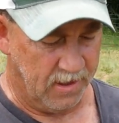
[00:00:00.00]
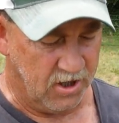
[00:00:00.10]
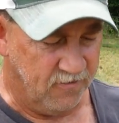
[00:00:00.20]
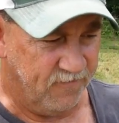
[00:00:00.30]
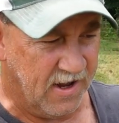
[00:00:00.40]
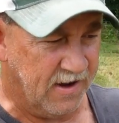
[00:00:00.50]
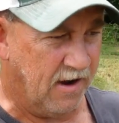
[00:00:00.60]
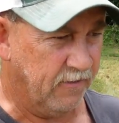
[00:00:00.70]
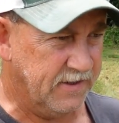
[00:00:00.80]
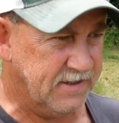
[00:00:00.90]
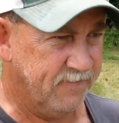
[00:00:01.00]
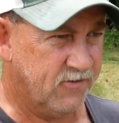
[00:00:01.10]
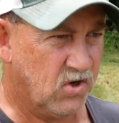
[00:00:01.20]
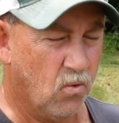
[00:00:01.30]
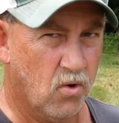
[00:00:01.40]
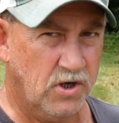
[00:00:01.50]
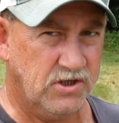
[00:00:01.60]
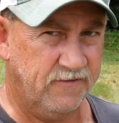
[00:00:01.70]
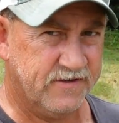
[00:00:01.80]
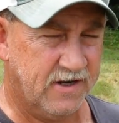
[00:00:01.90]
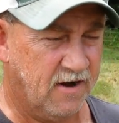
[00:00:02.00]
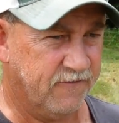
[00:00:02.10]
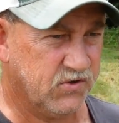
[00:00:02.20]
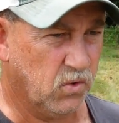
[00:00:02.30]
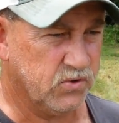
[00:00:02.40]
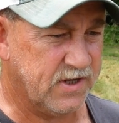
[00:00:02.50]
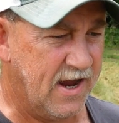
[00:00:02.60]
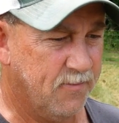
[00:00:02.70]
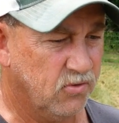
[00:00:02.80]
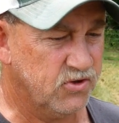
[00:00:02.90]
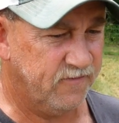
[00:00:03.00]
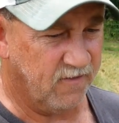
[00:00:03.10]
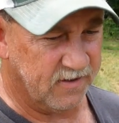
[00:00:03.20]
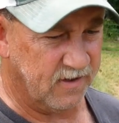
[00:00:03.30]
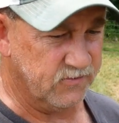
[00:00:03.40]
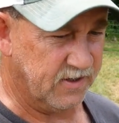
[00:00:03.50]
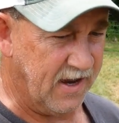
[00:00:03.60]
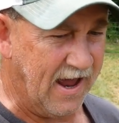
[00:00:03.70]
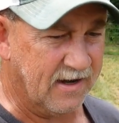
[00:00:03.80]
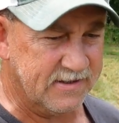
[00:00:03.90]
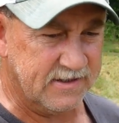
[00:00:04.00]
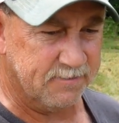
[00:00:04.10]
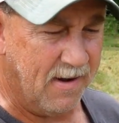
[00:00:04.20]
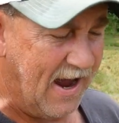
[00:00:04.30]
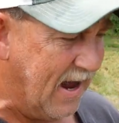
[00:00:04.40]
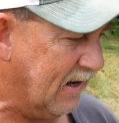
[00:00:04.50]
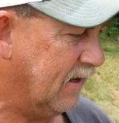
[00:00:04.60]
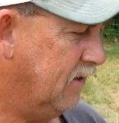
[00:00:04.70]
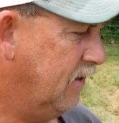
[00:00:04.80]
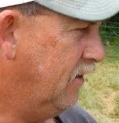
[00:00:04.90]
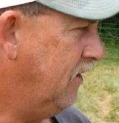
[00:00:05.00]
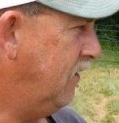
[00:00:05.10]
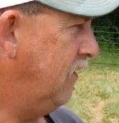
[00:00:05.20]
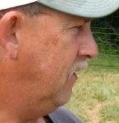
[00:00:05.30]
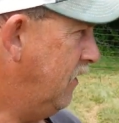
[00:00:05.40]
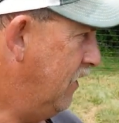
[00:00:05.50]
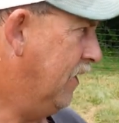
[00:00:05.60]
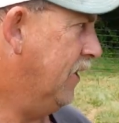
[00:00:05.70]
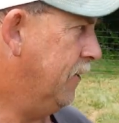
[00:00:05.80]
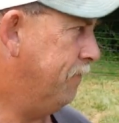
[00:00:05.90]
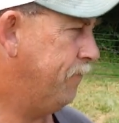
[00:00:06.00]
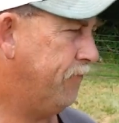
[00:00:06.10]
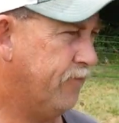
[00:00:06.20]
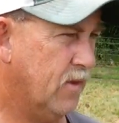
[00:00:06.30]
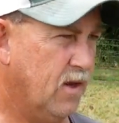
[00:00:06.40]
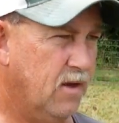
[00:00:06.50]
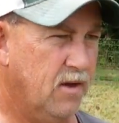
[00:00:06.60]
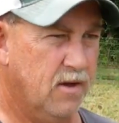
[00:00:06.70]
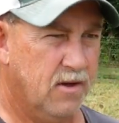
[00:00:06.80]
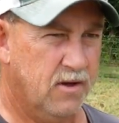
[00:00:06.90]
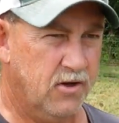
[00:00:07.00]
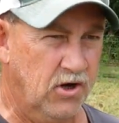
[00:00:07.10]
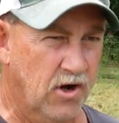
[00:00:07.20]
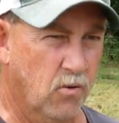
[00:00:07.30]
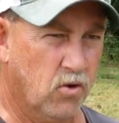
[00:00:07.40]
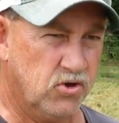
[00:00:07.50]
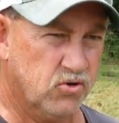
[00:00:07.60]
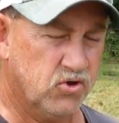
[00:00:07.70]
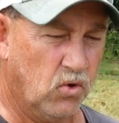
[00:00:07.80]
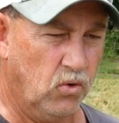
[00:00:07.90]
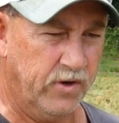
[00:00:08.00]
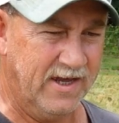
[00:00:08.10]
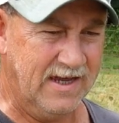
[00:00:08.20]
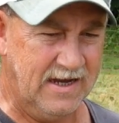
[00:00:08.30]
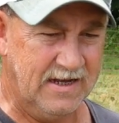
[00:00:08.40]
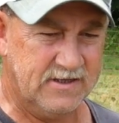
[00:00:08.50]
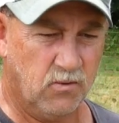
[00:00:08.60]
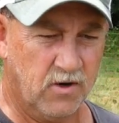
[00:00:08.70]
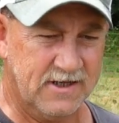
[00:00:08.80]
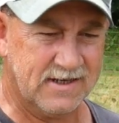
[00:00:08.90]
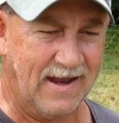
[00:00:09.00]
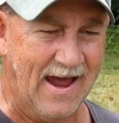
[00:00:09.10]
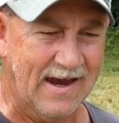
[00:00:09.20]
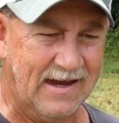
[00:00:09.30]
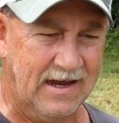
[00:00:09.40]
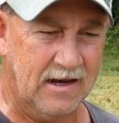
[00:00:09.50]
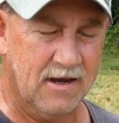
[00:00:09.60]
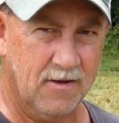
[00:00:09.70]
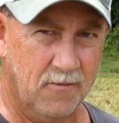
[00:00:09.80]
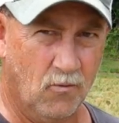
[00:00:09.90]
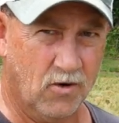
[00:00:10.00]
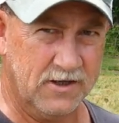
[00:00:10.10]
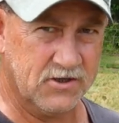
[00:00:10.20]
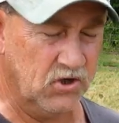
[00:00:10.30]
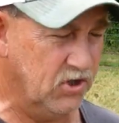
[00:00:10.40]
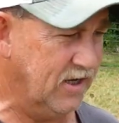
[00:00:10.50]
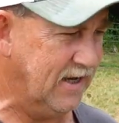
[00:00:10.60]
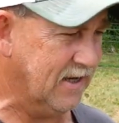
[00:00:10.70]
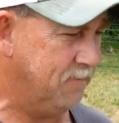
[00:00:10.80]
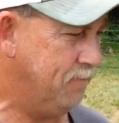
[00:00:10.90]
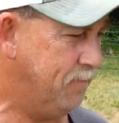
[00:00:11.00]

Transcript: You've done all these inventories, you've sent off soil samples, you've got those analysis back. You know what your soil needs, what it's lacking, and what it's good in.